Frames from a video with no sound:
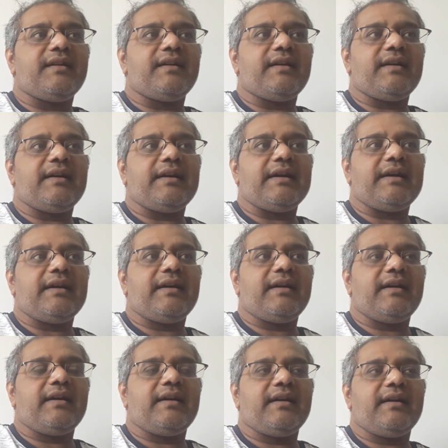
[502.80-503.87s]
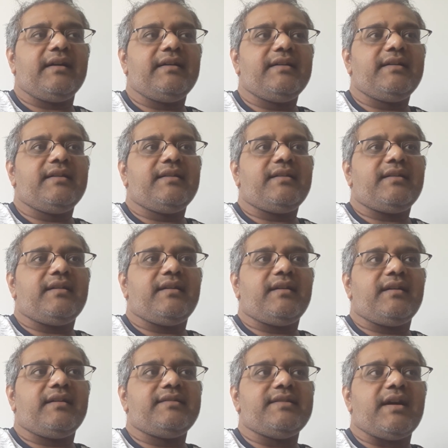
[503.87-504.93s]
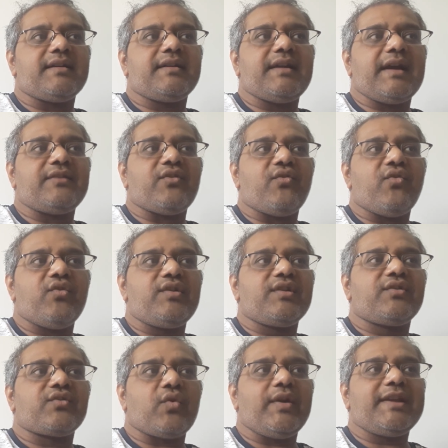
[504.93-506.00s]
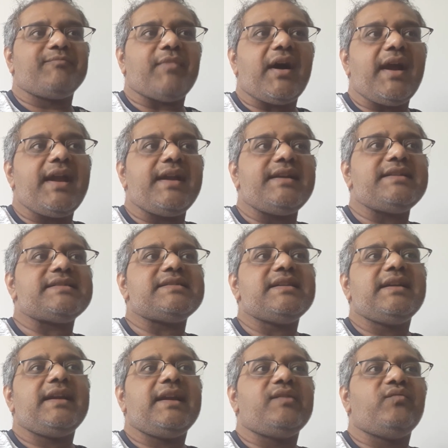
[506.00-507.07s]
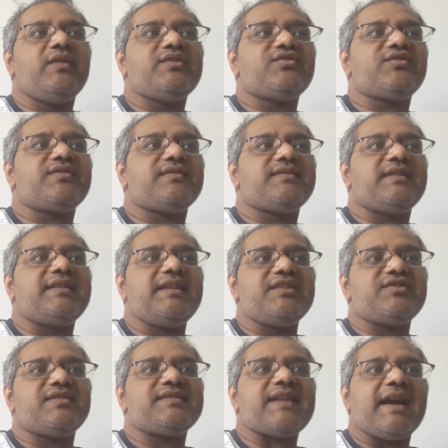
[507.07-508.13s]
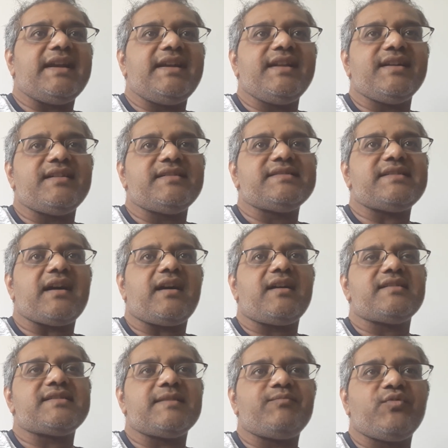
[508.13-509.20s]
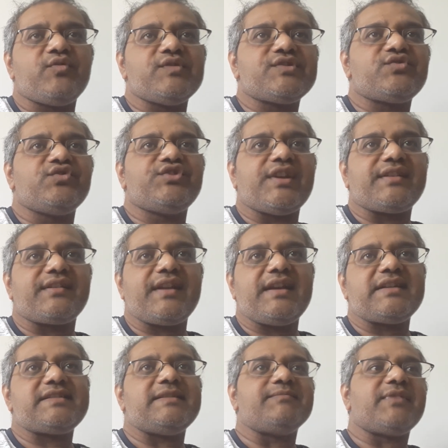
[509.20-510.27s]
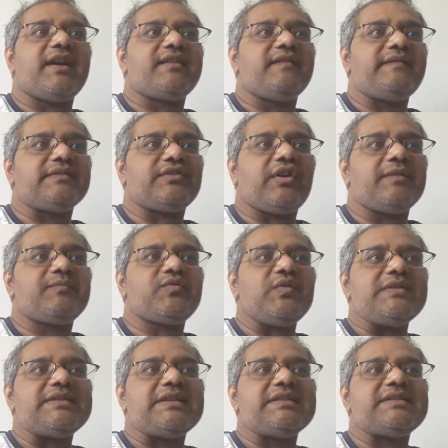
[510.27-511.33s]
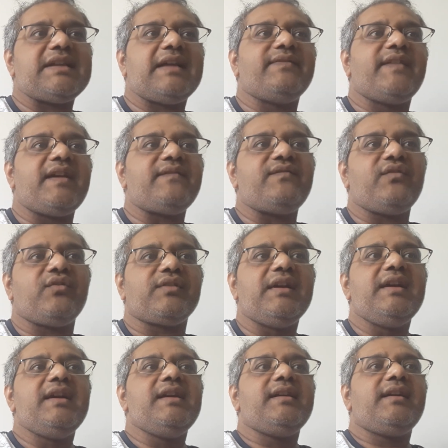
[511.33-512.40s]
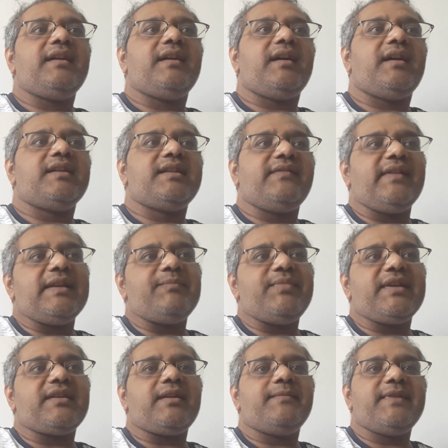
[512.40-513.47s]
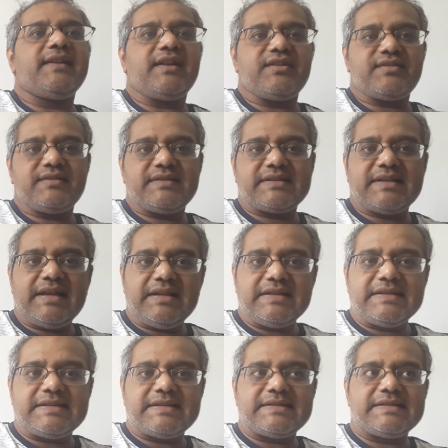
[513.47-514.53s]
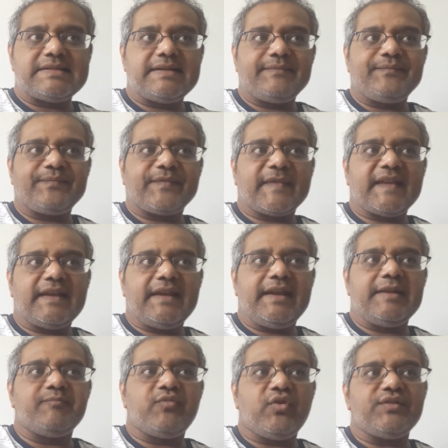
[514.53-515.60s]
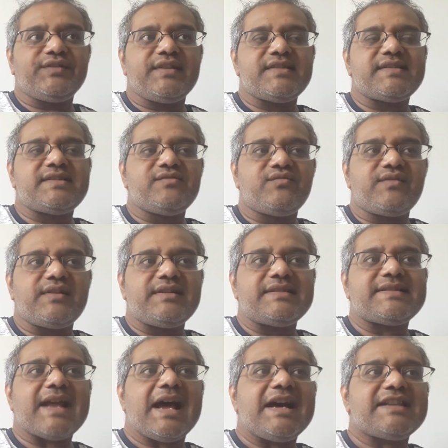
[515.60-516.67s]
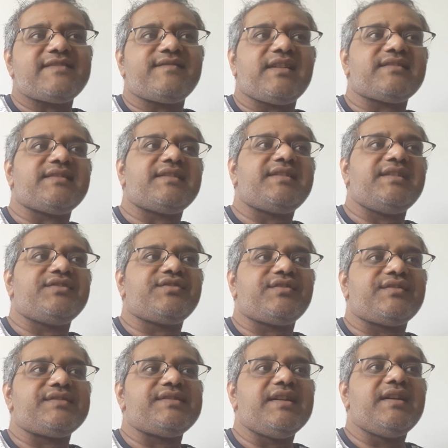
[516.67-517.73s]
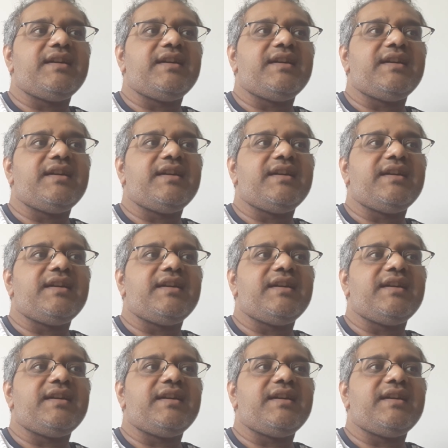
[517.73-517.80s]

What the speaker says: and old growing minds in which the teacher's ideas are supposed to generate some kind of a thought process, and therefore developing communication skills in both the students as well as the teachers